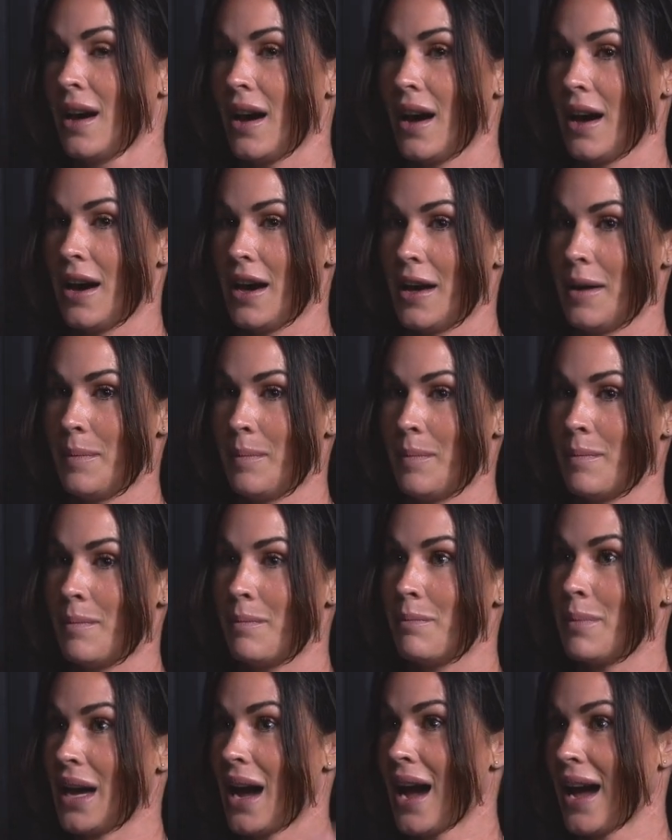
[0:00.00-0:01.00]
But
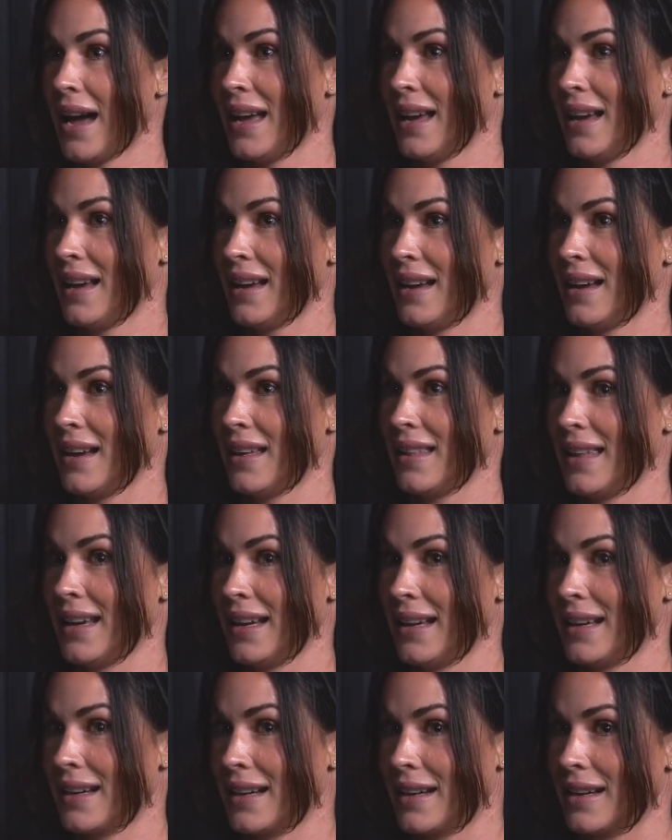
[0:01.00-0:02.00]
I
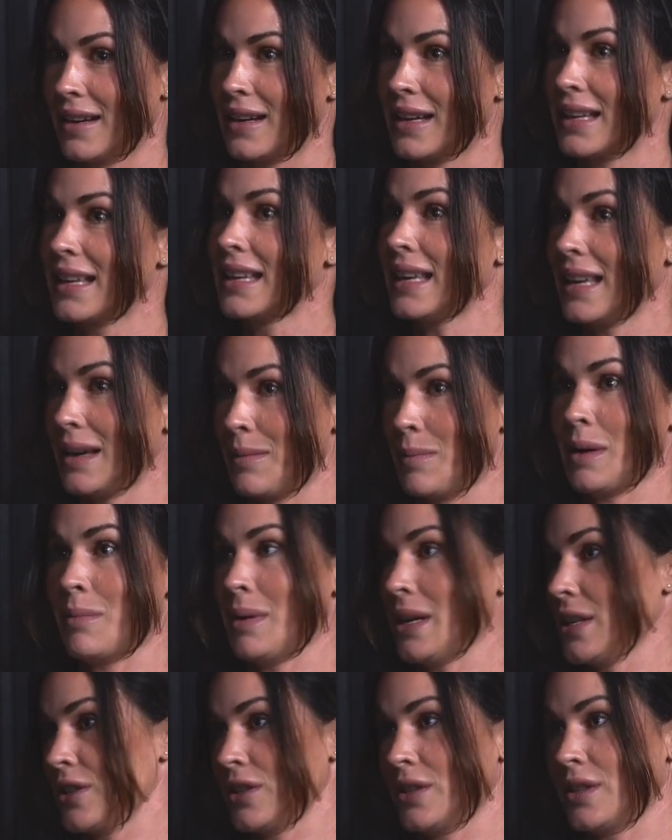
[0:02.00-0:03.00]
like get my
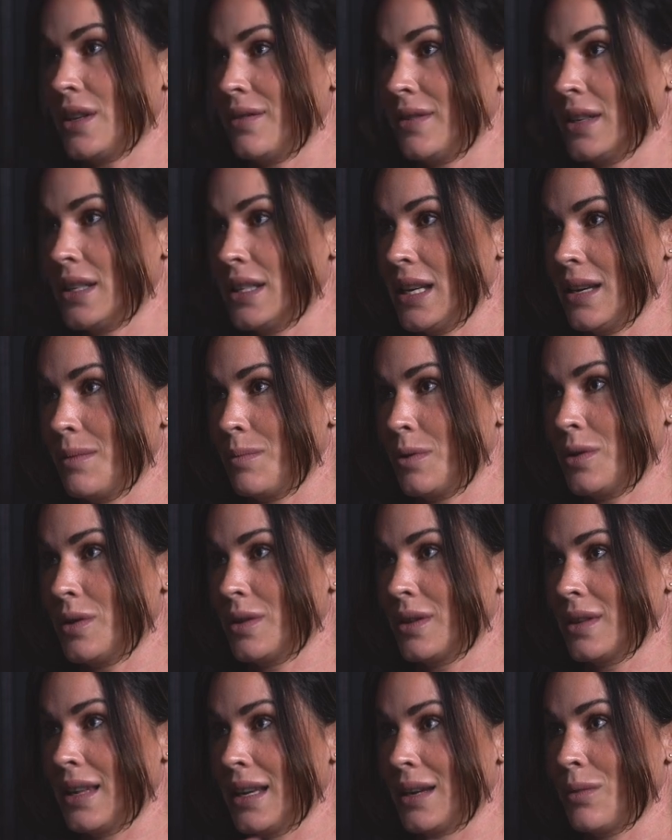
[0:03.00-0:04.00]
patients off the
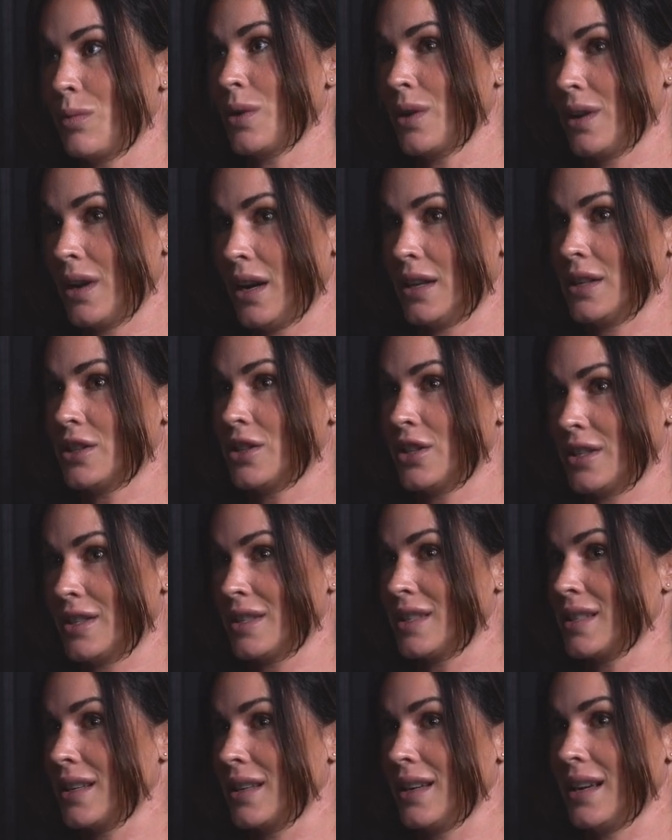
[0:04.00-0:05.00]
table. Like we're not
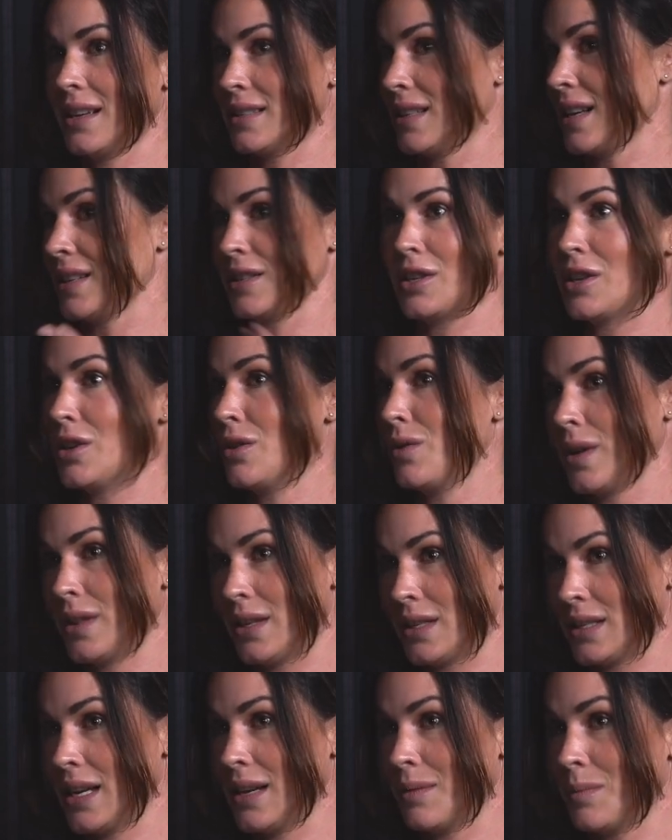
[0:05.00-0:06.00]
just assessing you on
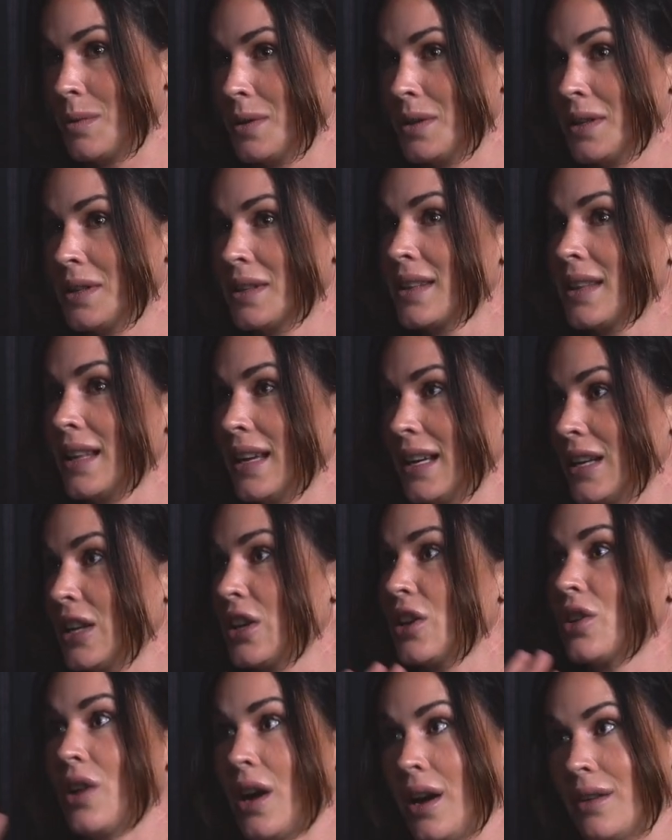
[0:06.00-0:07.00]
the table. Like,
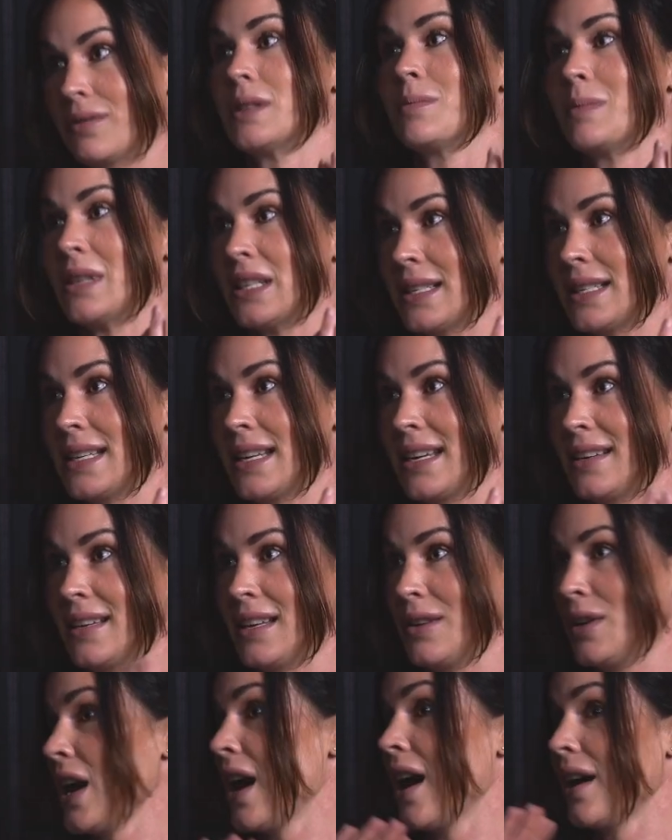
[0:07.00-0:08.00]
you have to be
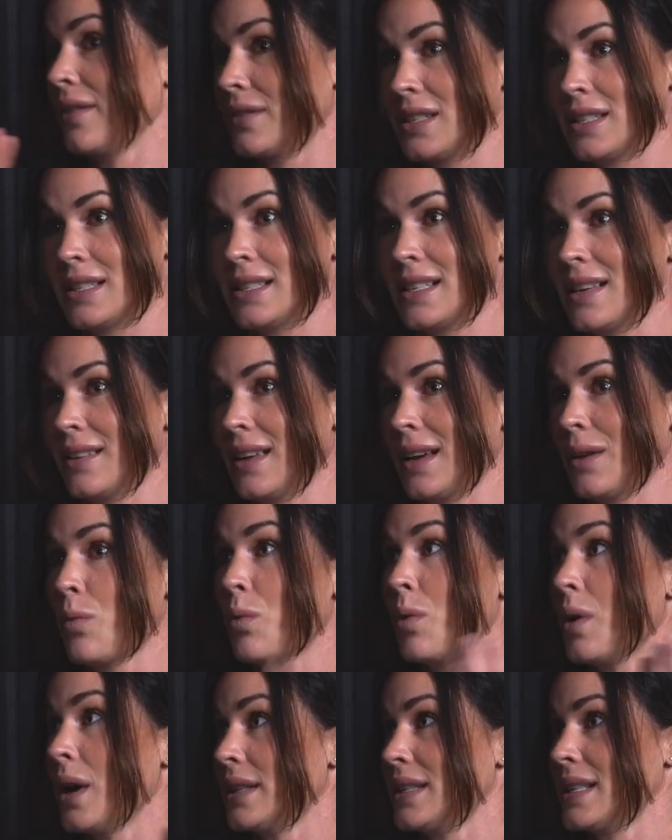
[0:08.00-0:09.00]
standing. You have to see like
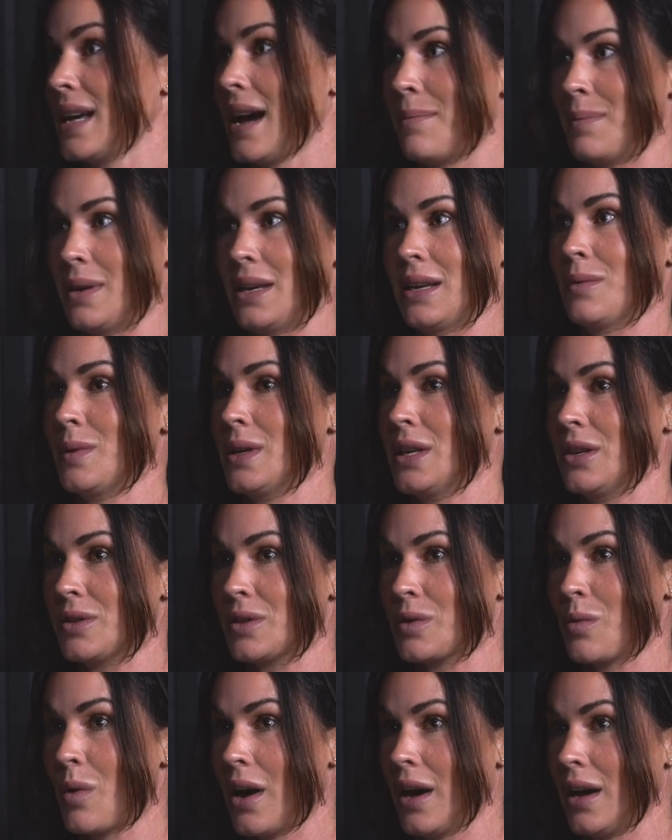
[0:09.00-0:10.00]
what's happening when you
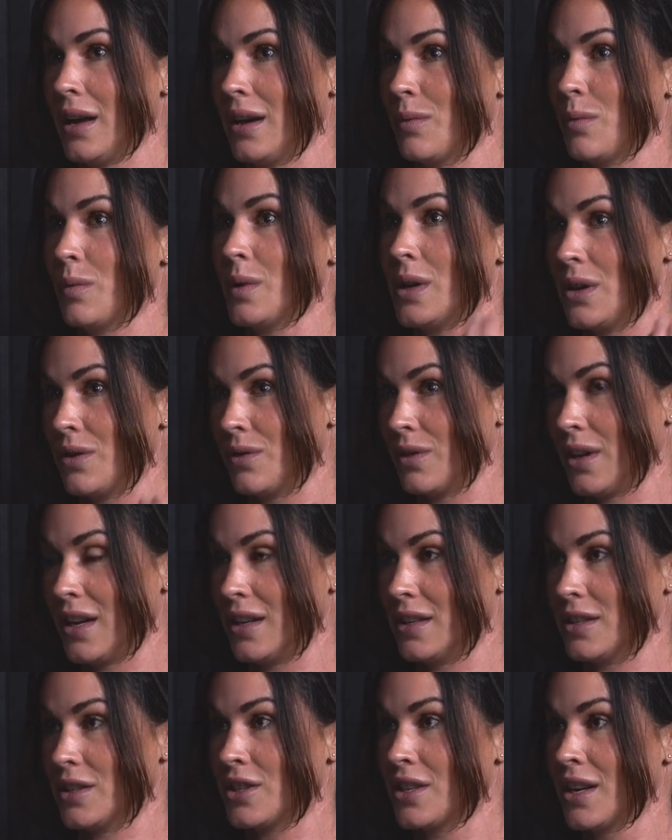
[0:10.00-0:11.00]
squat, when you
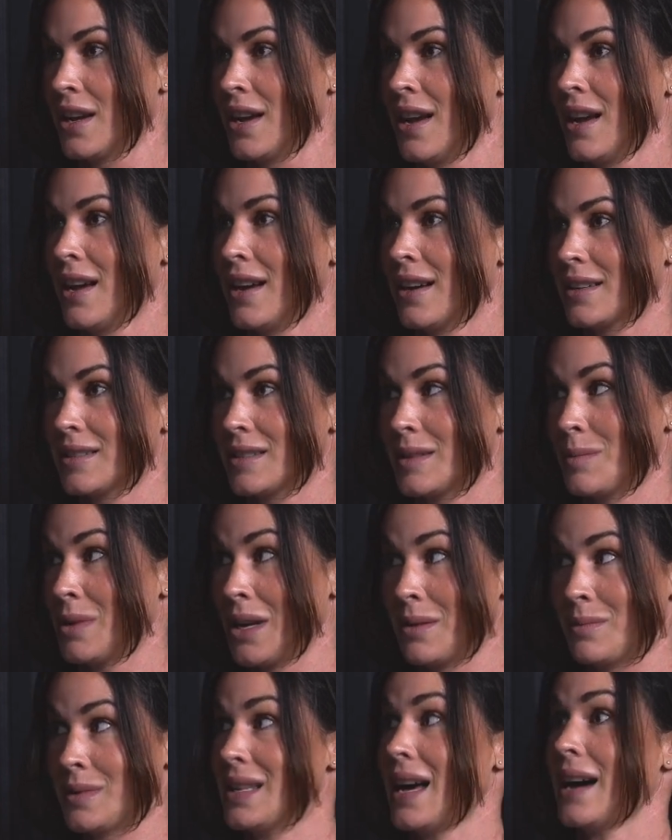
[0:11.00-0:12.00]
lunge, because
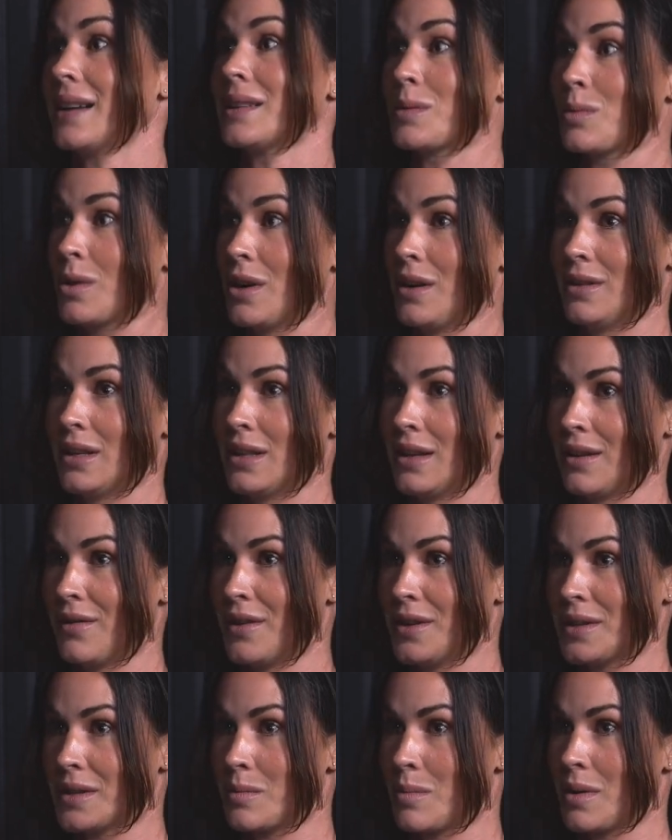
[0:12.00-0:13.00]
sometimes that's where everything
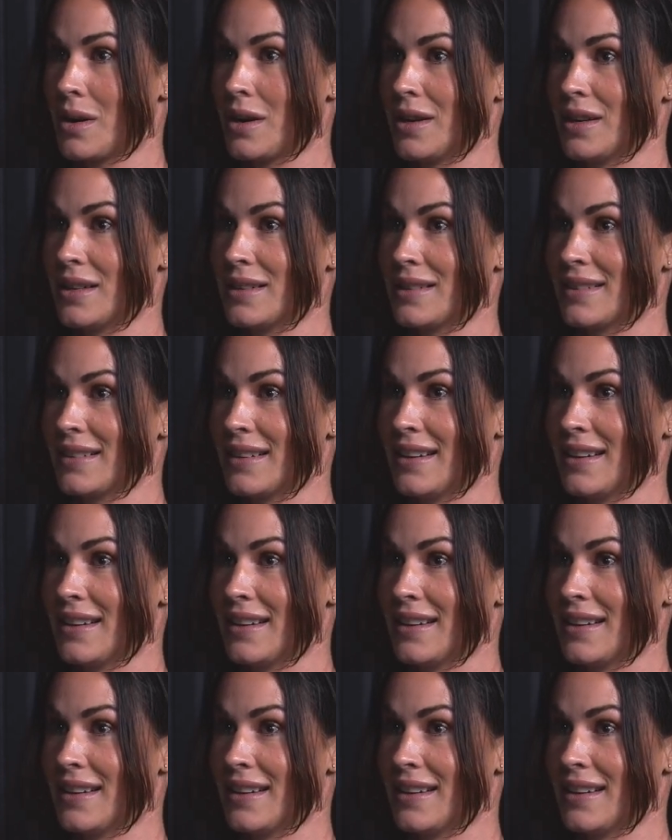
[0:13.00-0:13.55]
falls apart.